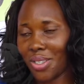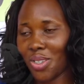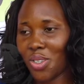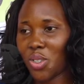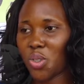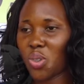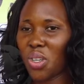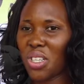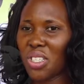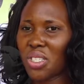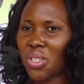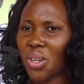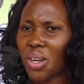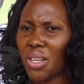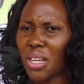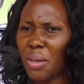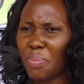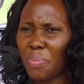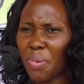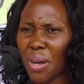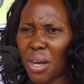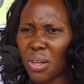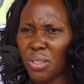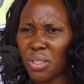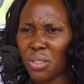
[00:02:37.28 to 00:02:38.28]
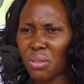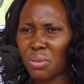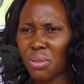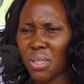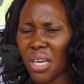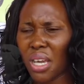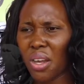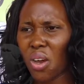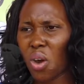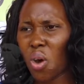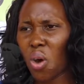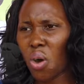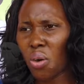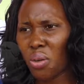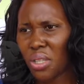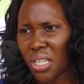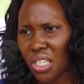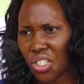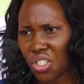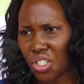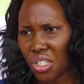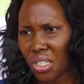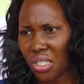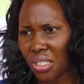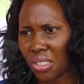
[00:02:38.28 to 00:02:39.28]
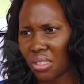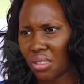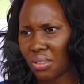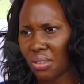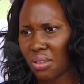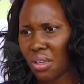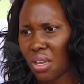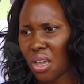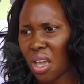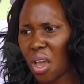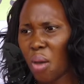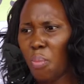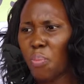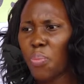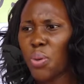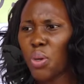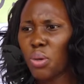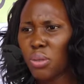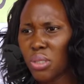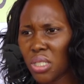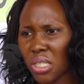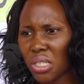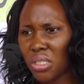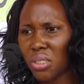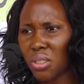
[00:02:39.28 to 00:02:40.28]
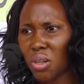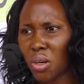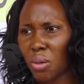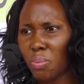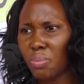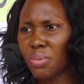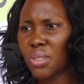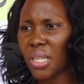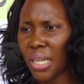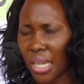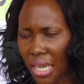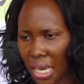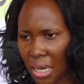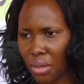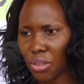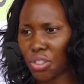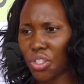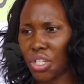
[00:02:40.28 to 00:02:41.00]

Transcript: So it's all about re-encouraging, building up the girl